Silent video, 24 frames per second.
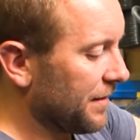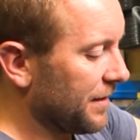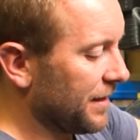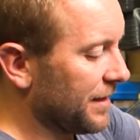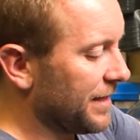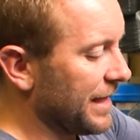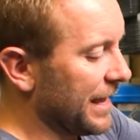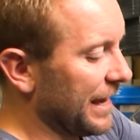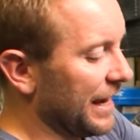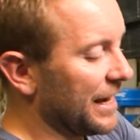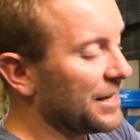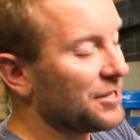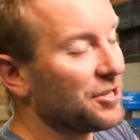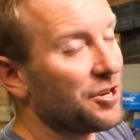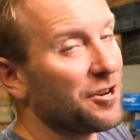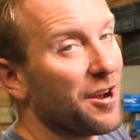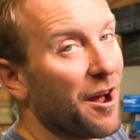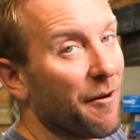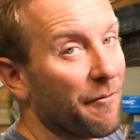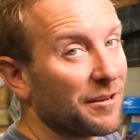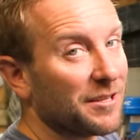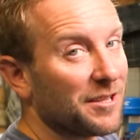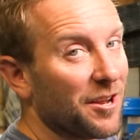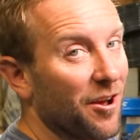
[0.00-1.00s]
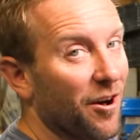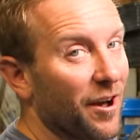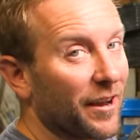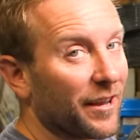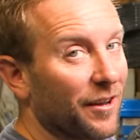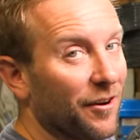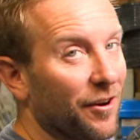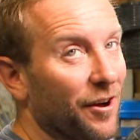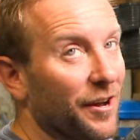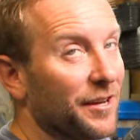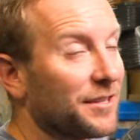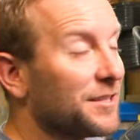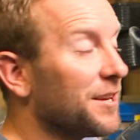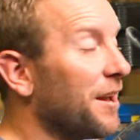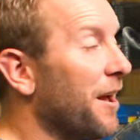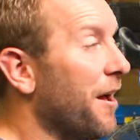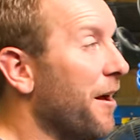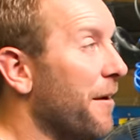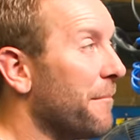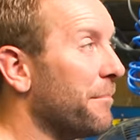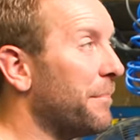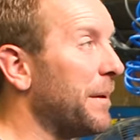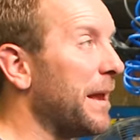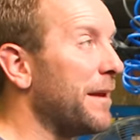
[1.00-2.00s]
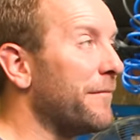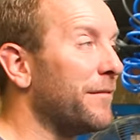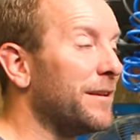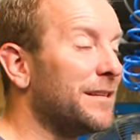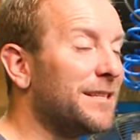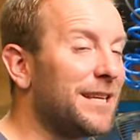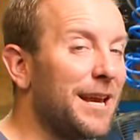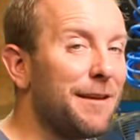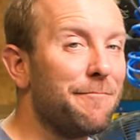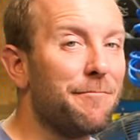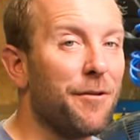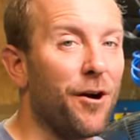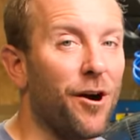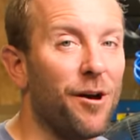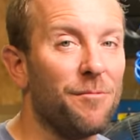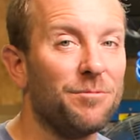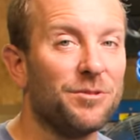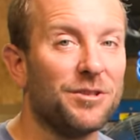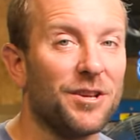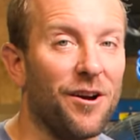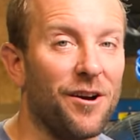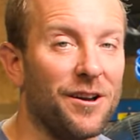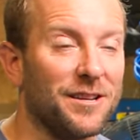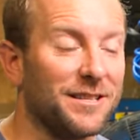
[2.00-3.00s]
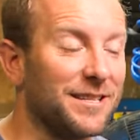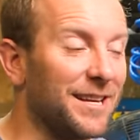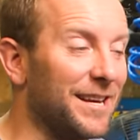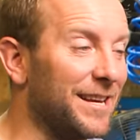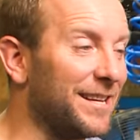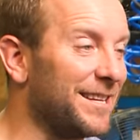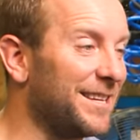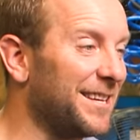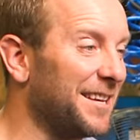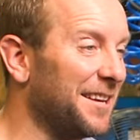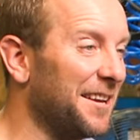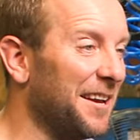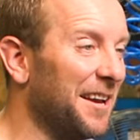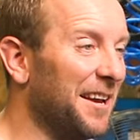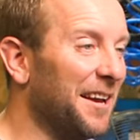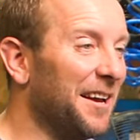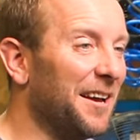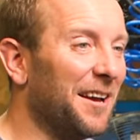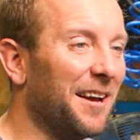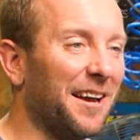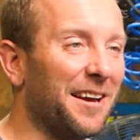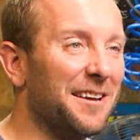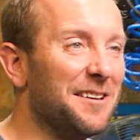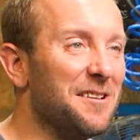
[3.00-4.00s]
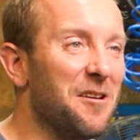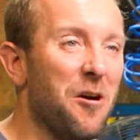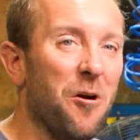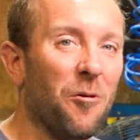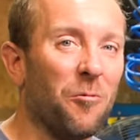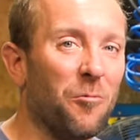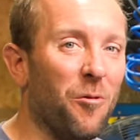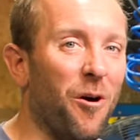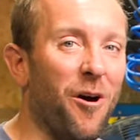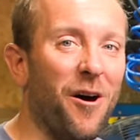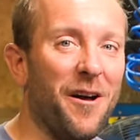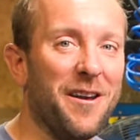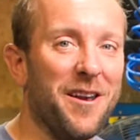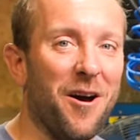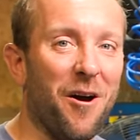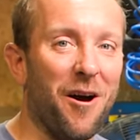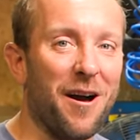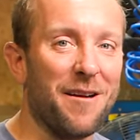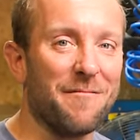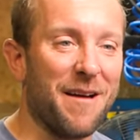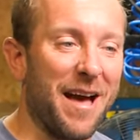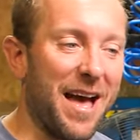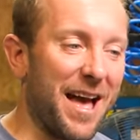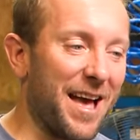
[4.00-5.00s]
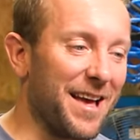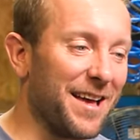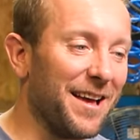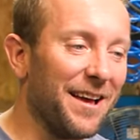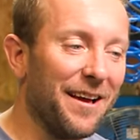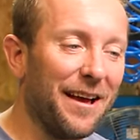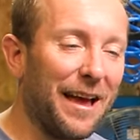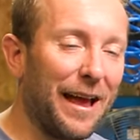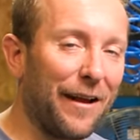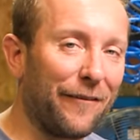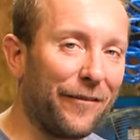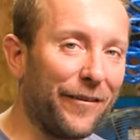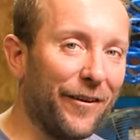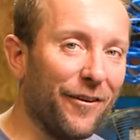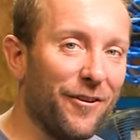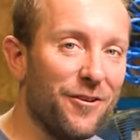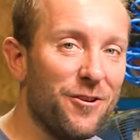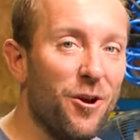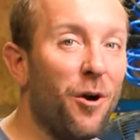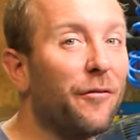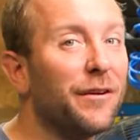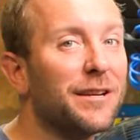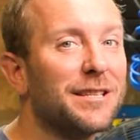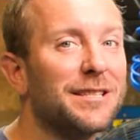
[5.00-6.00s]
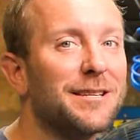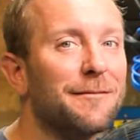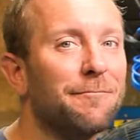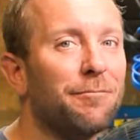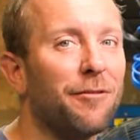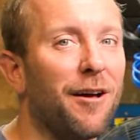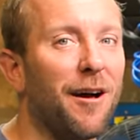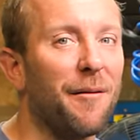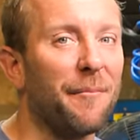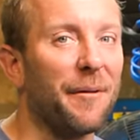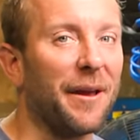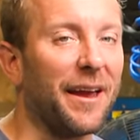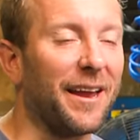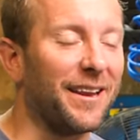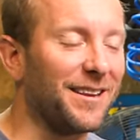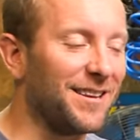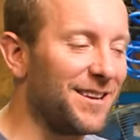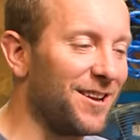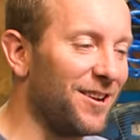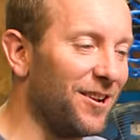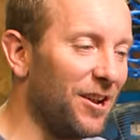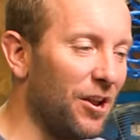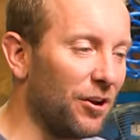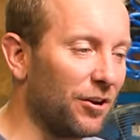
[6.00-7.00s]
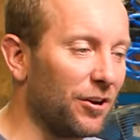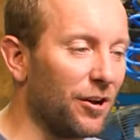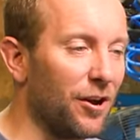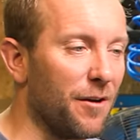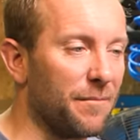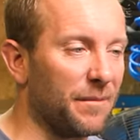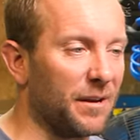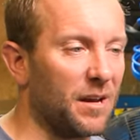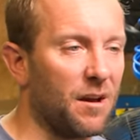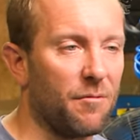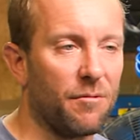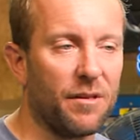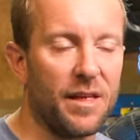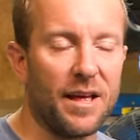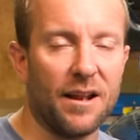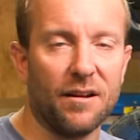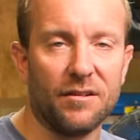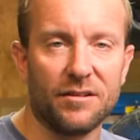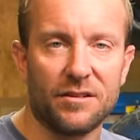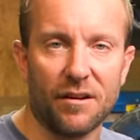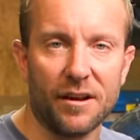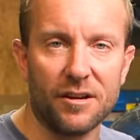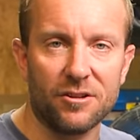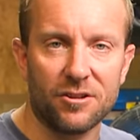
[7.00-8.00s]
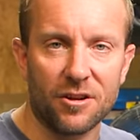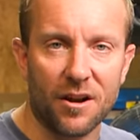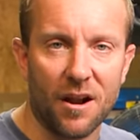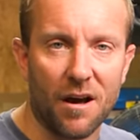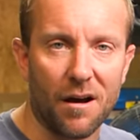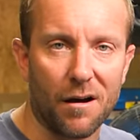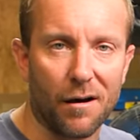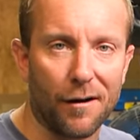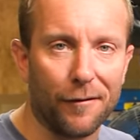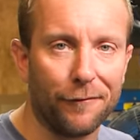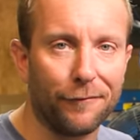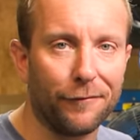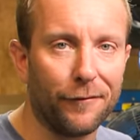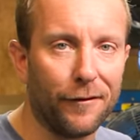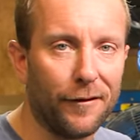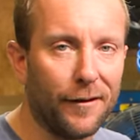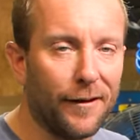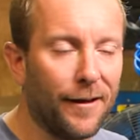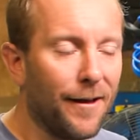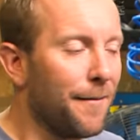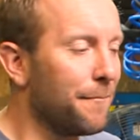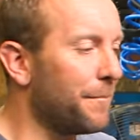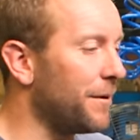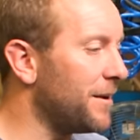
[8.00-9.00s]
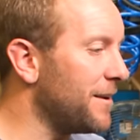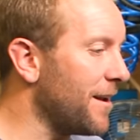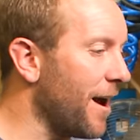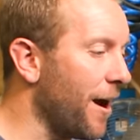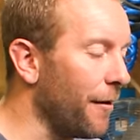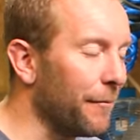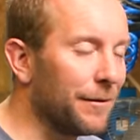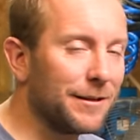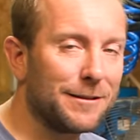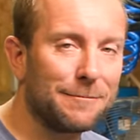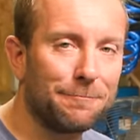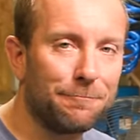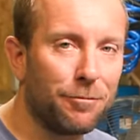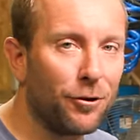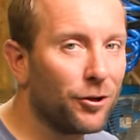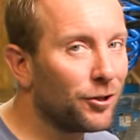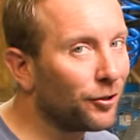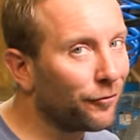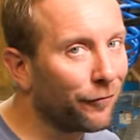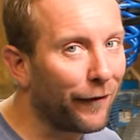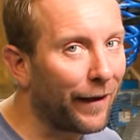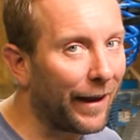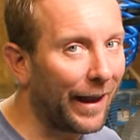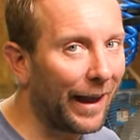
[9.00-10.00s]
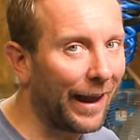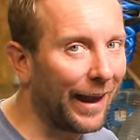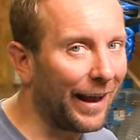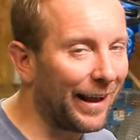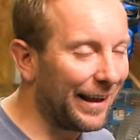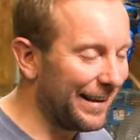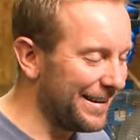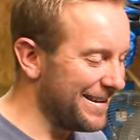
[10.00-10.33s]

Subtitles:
The thing is, you know what it's like, guys. PVC pipe sizes, what a nightmare. If you're a novice to plumbing, you look at them and go, well, that looks like an inch and a half. But no, it's push fit.